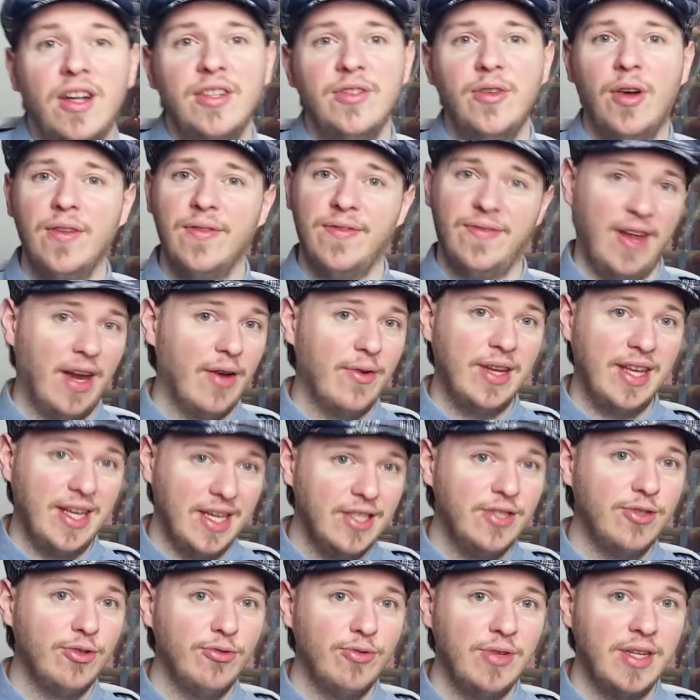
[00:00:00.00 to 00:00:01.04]
not very
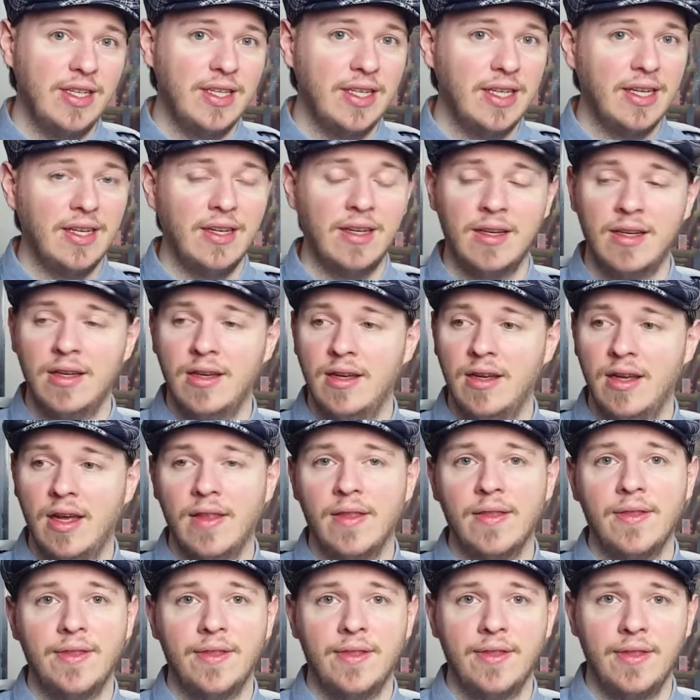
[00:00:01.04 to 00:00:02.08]
into reading,
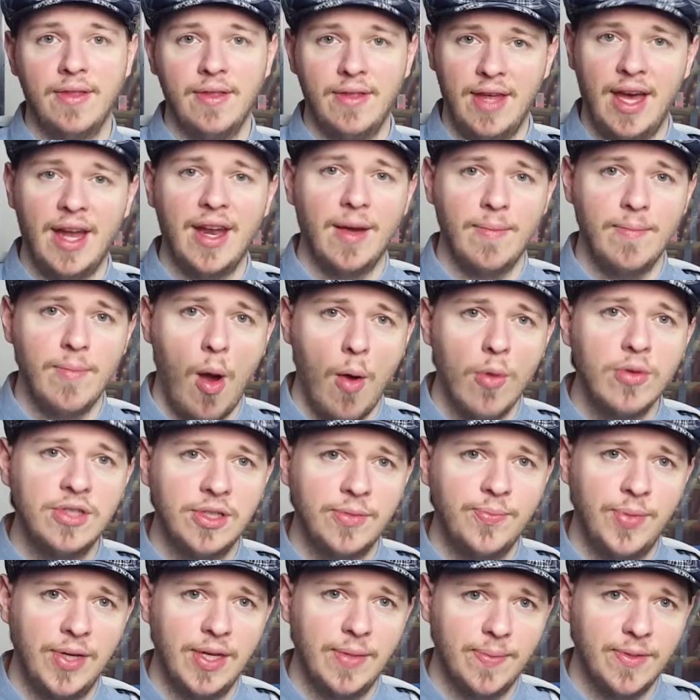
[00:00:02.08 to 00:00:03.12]
and that are
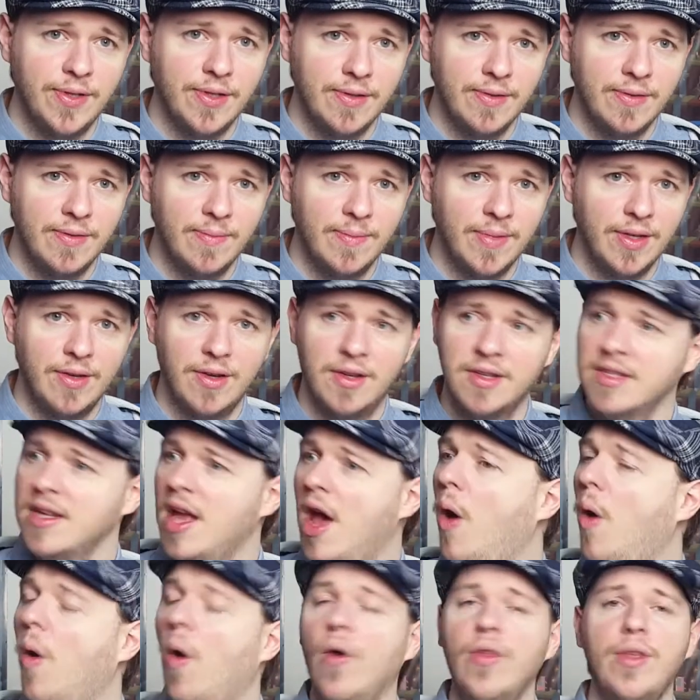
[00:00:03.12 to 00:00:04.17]
most people, because
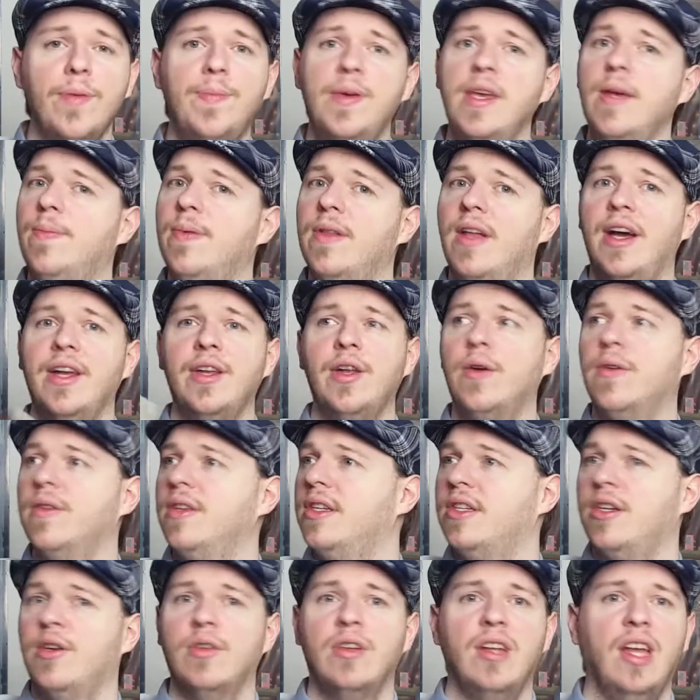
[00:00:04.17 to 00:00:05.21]
all the people I know,
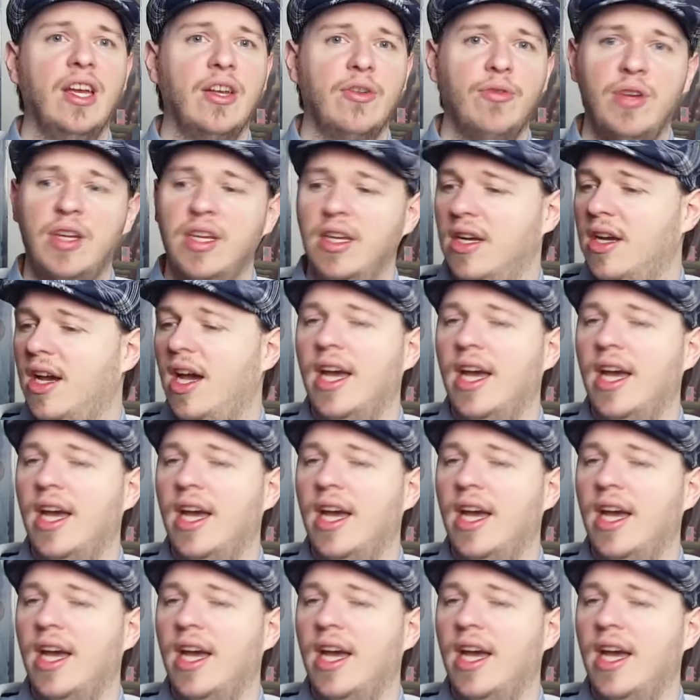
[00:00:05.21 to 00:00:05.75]
they don't like reading.